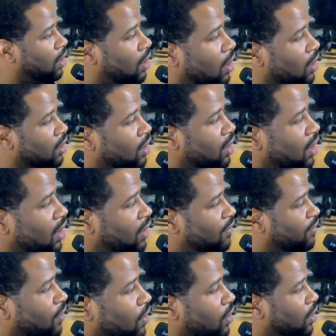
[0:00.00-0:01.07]
are the
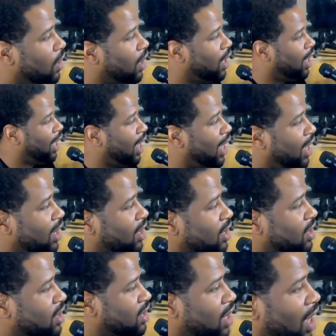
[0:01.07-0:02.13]
lever and
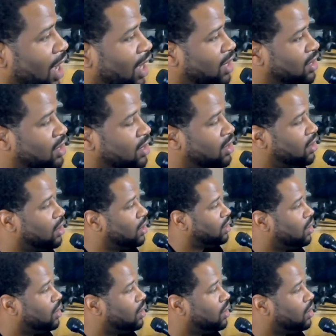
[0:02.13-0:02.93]
the slots.